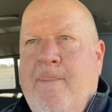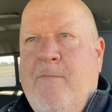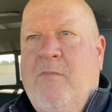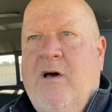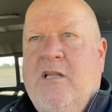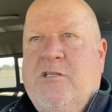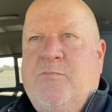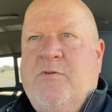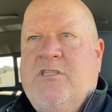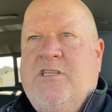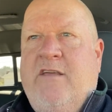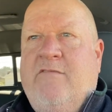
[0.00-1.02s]
but
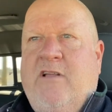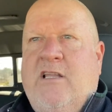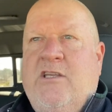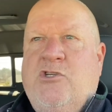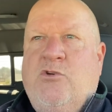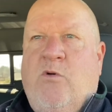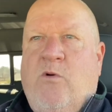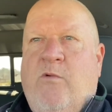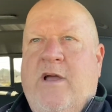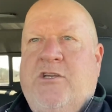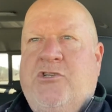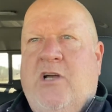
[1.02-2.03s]
specifically short
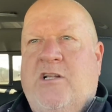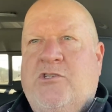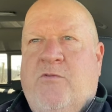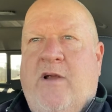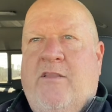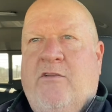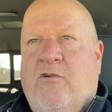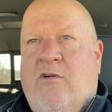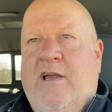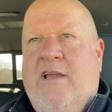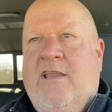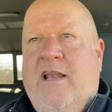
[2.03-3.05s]
wedge shots around the
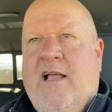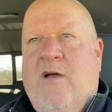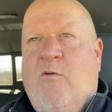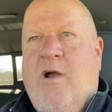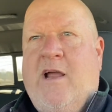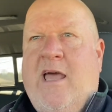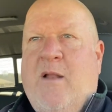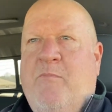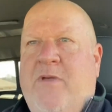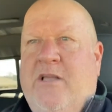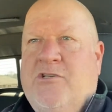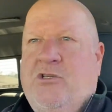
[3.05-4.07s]
green where I got to
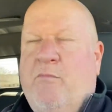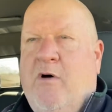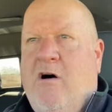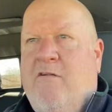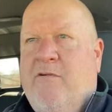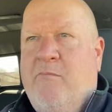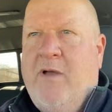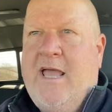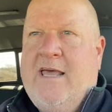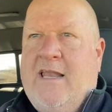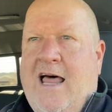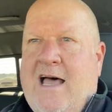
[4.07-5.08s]
pitch the ball from
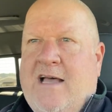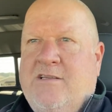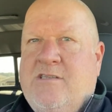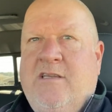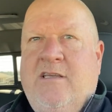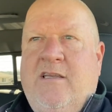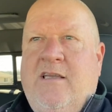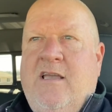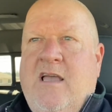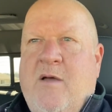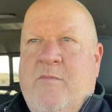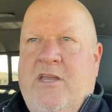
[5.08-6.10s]
bad lies.
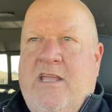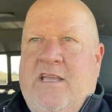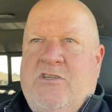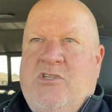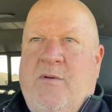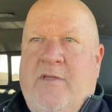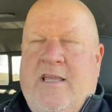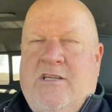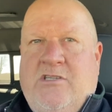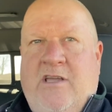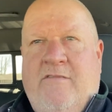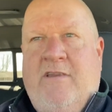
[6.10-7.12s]
I mean, you get some of that
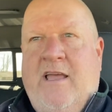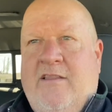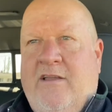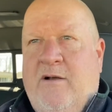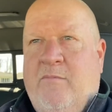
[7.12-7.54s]
stuff down there in